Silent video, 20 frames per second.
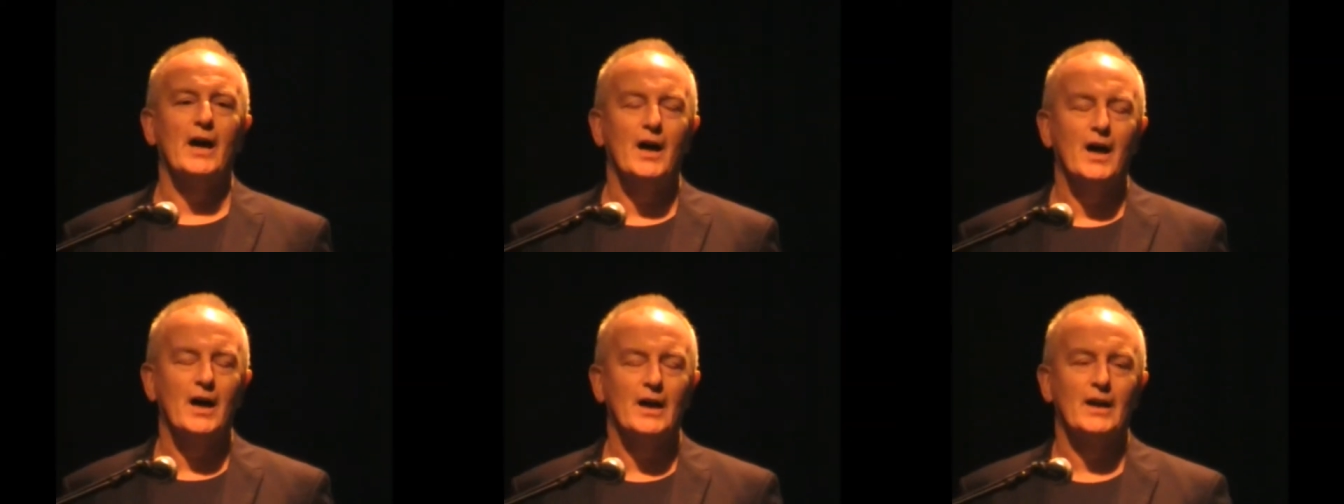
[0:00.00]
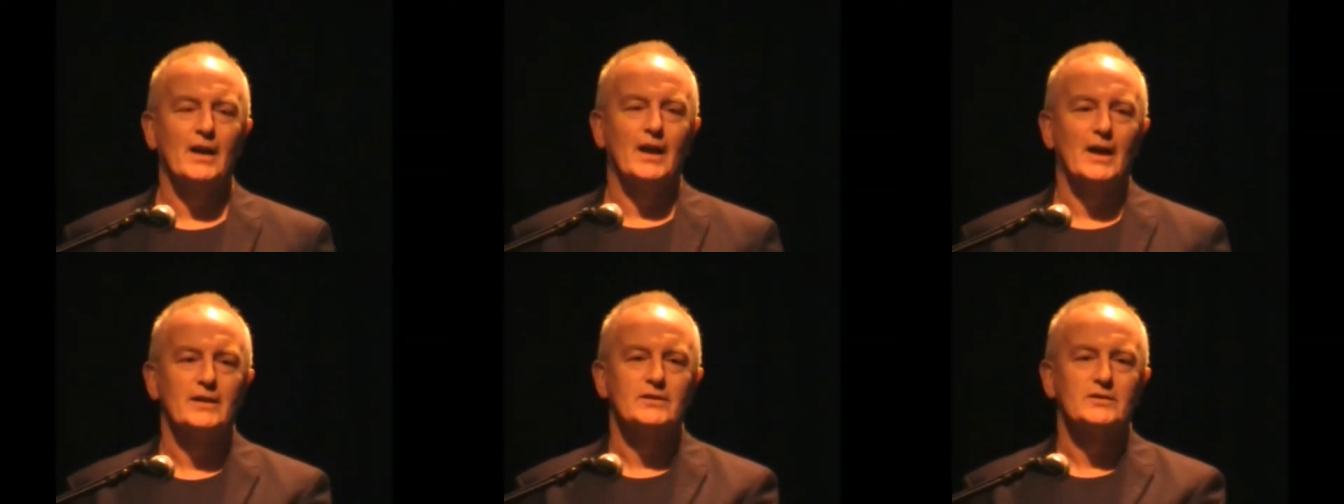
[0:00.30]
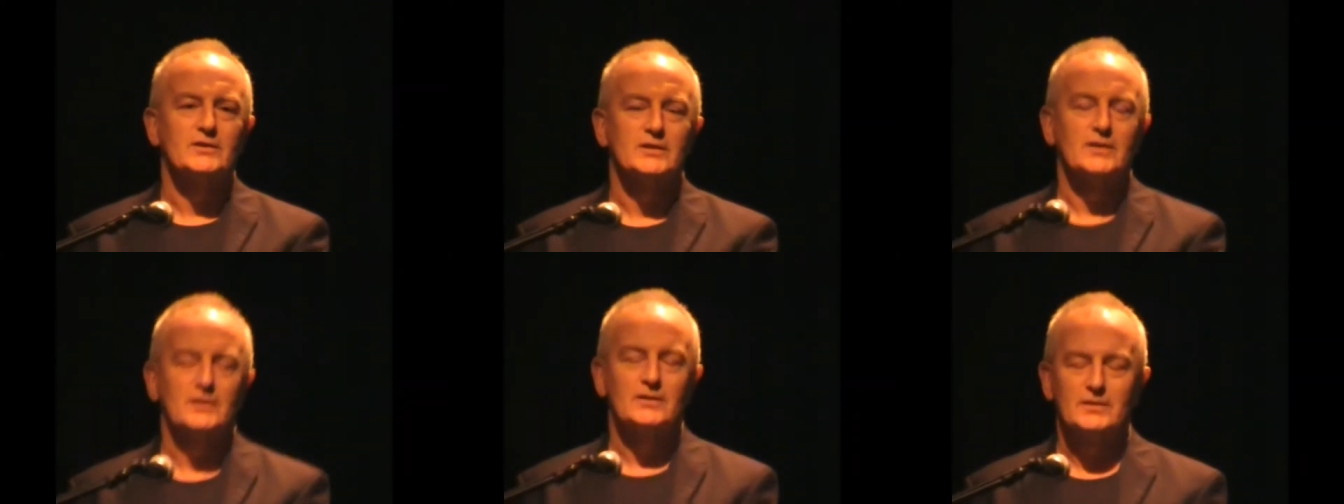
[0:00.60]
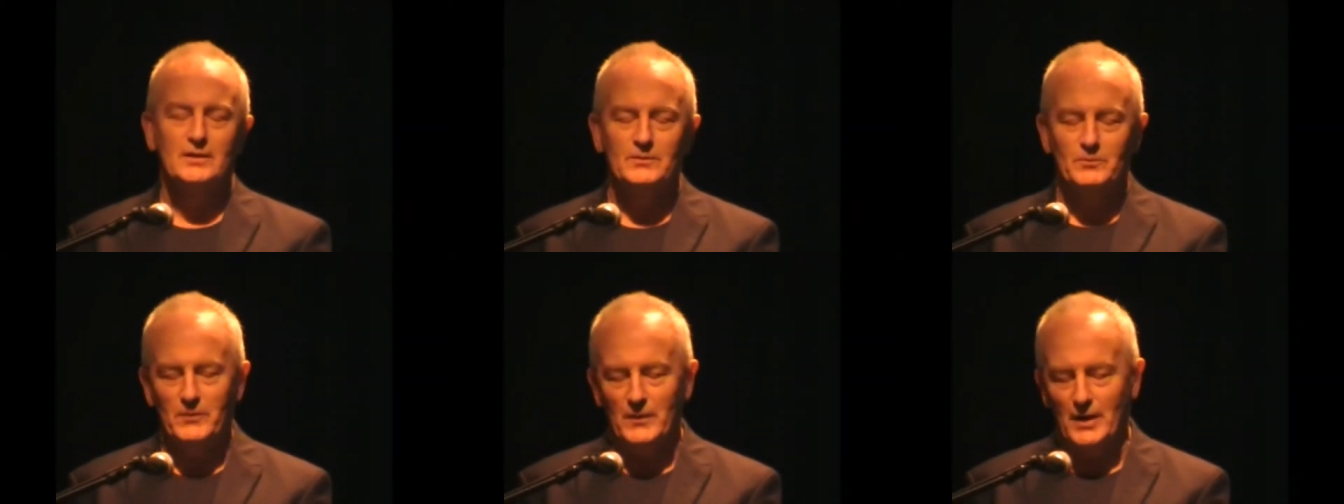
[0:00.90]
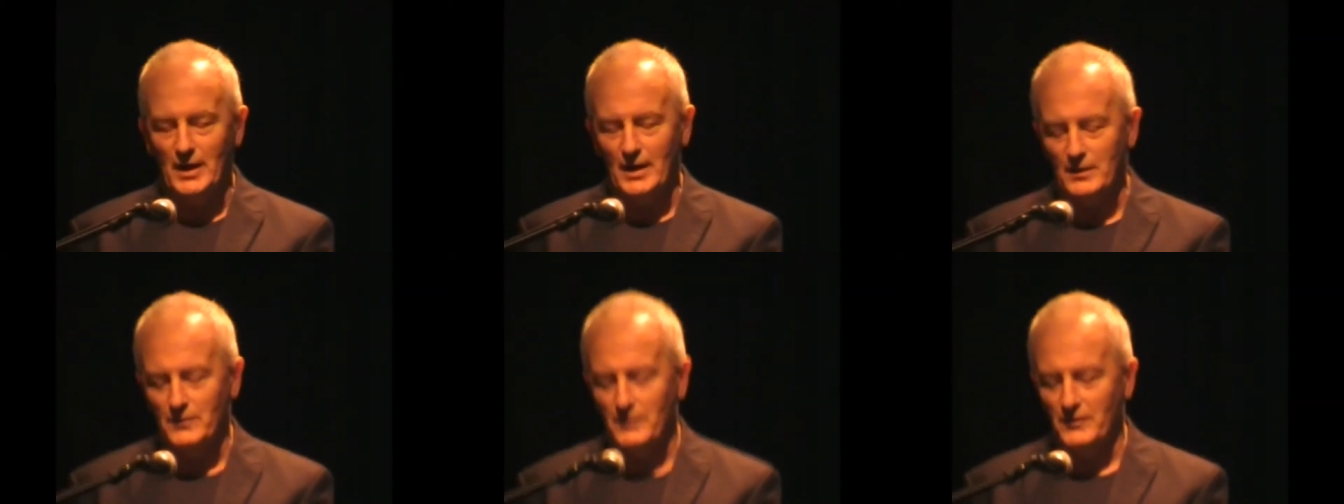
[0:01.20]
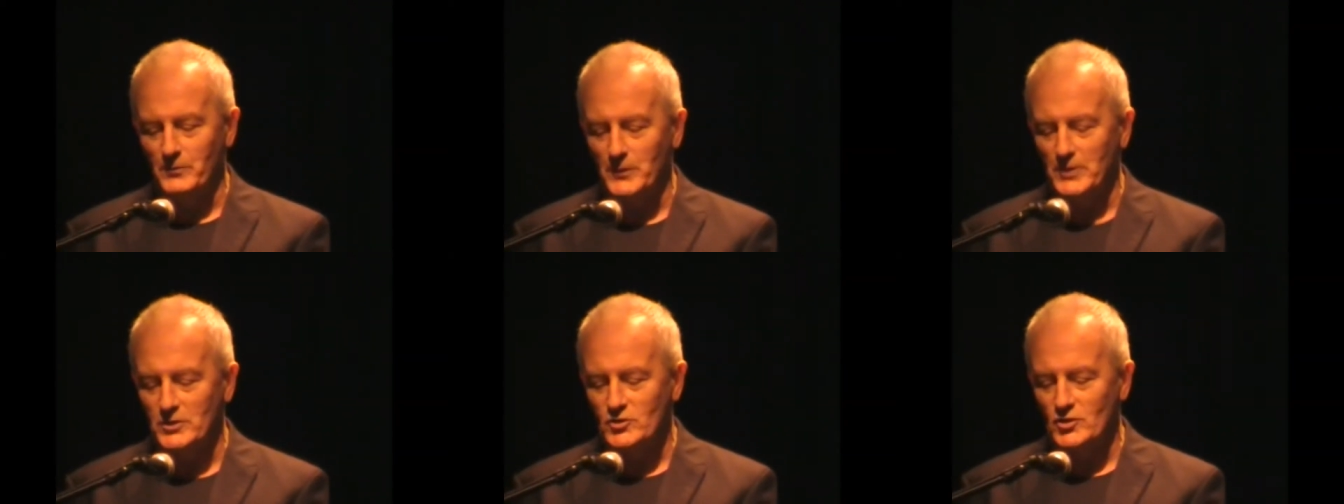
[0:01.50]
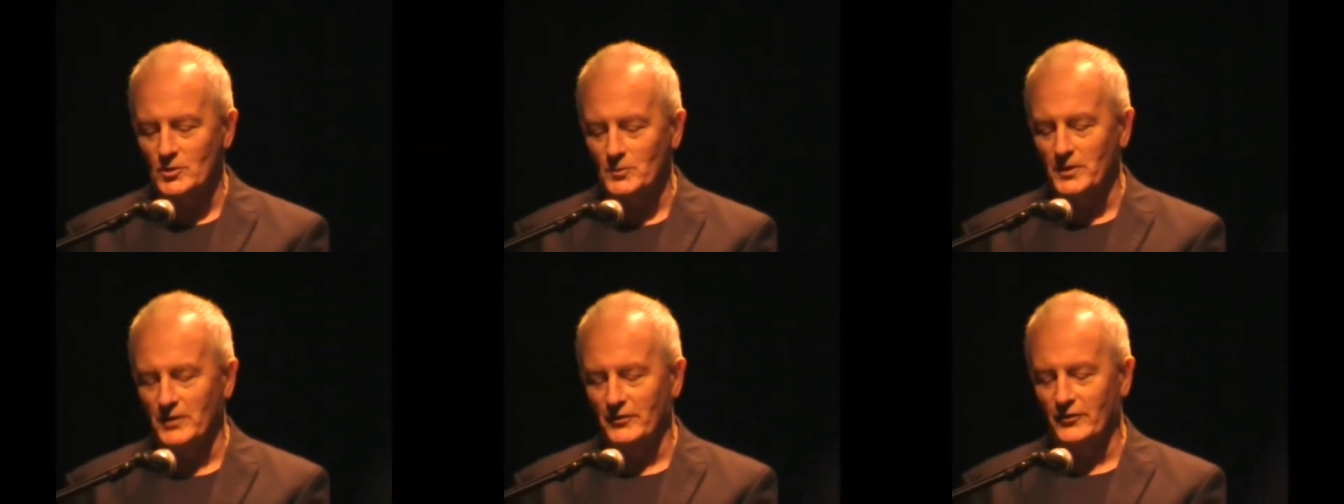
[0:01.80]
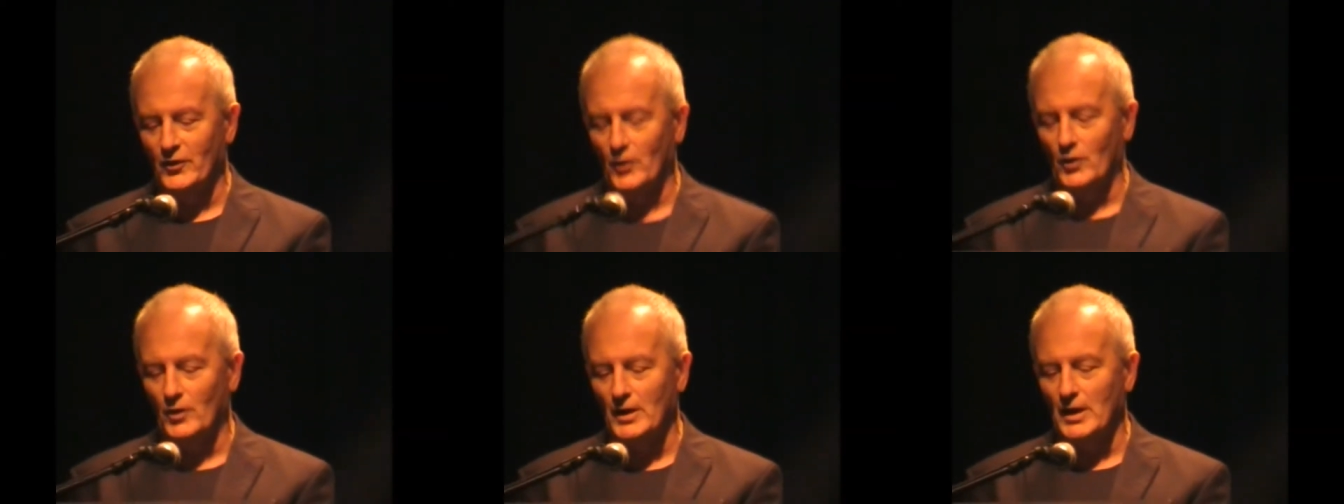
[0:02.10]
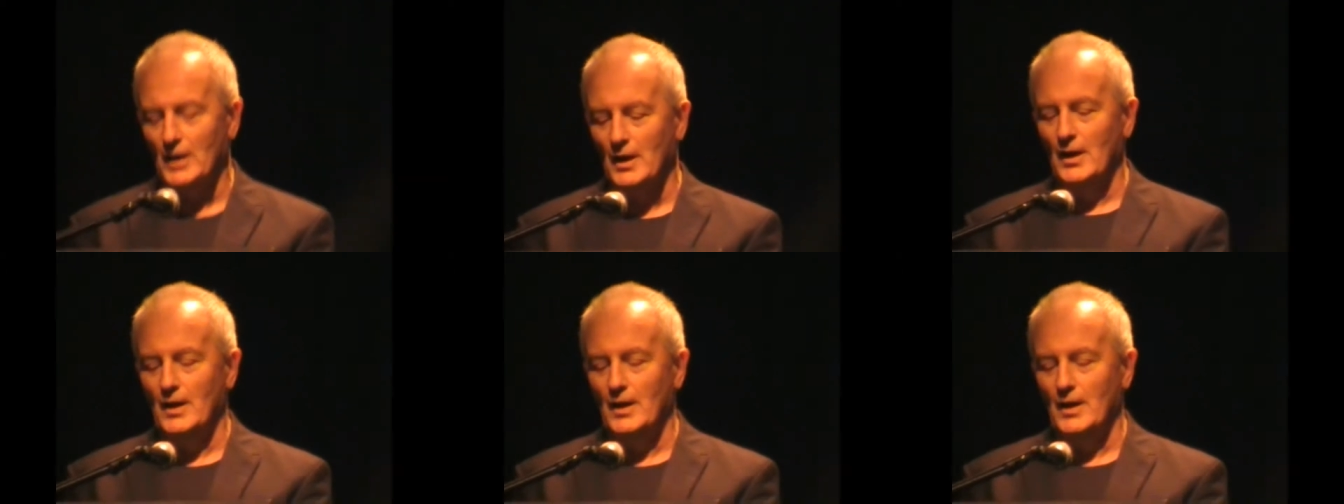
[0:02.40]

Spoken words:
highlights, as I have mentioned before.